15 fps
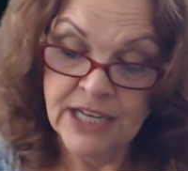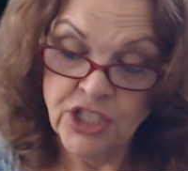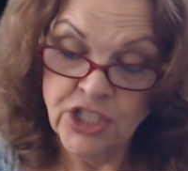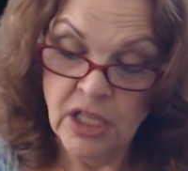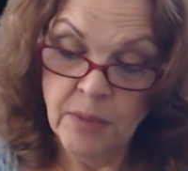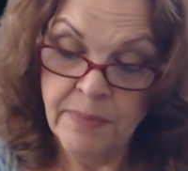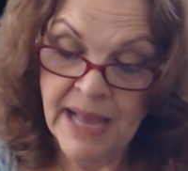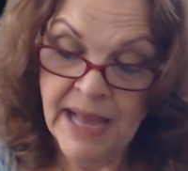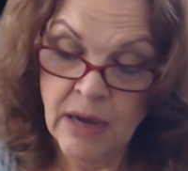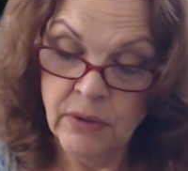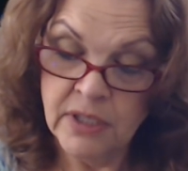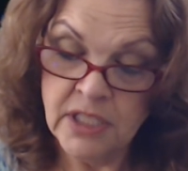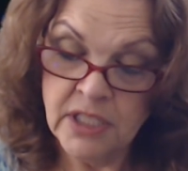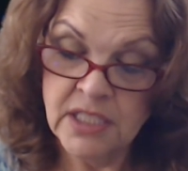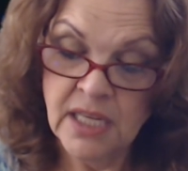
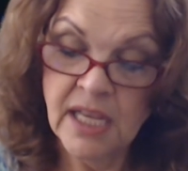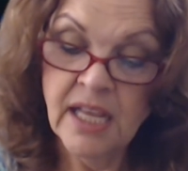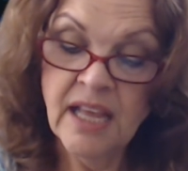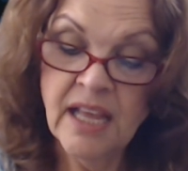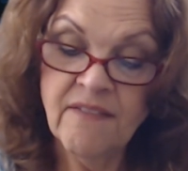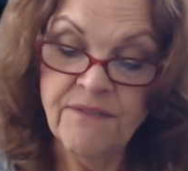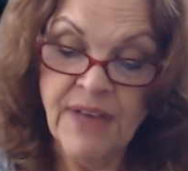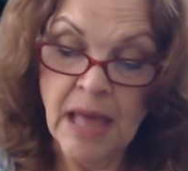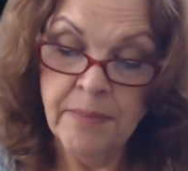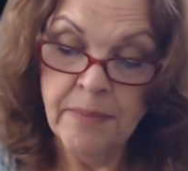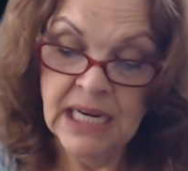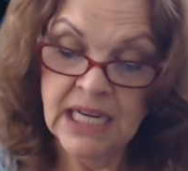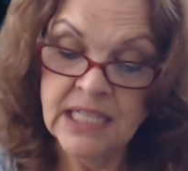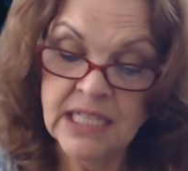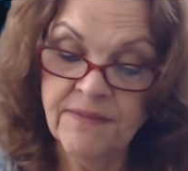powers, feminine
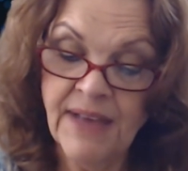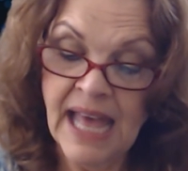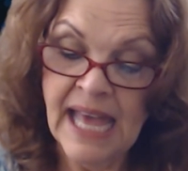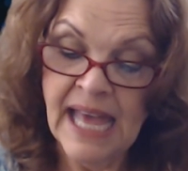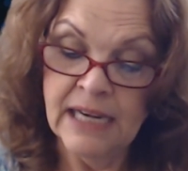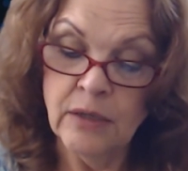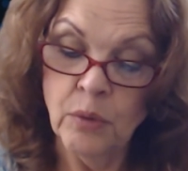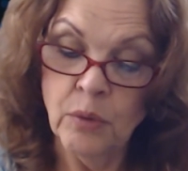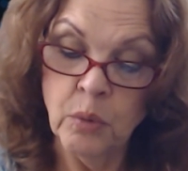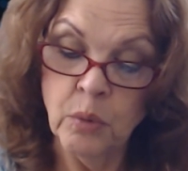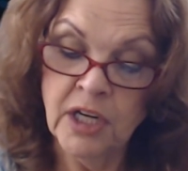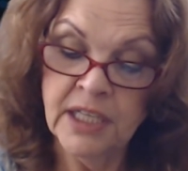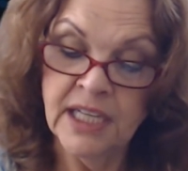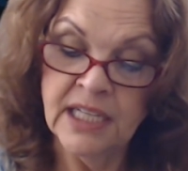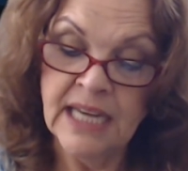divine, work
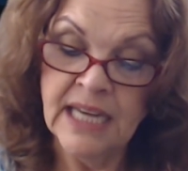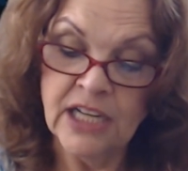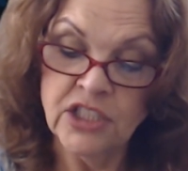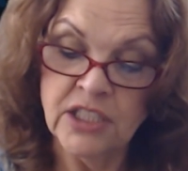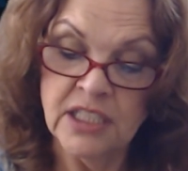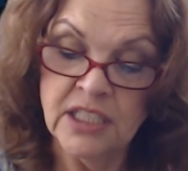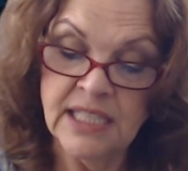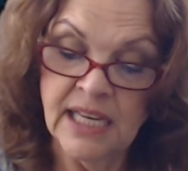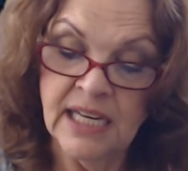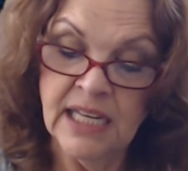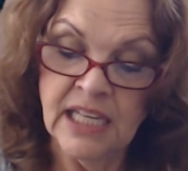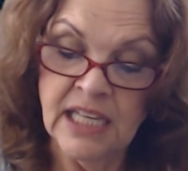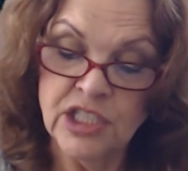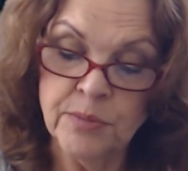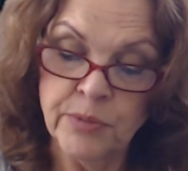connections, and
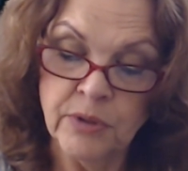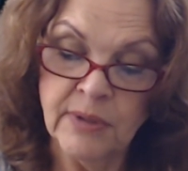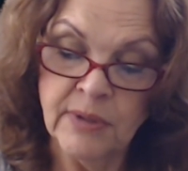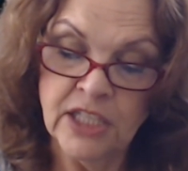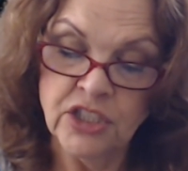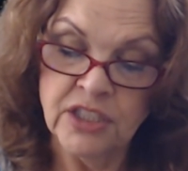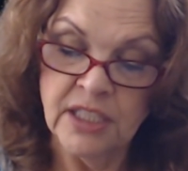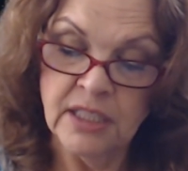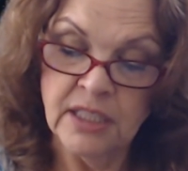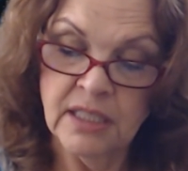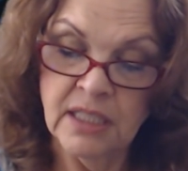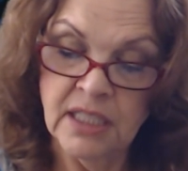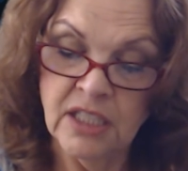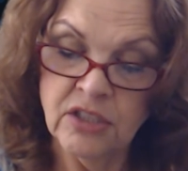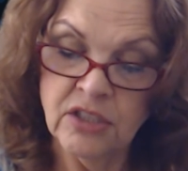inspiration.
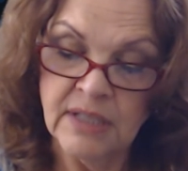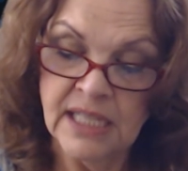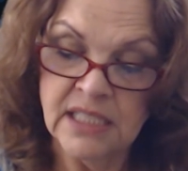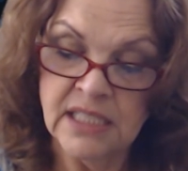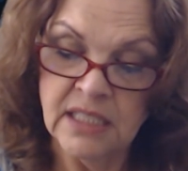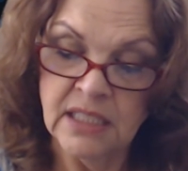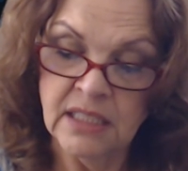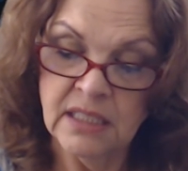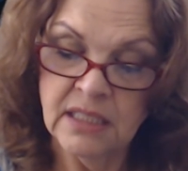Interesting.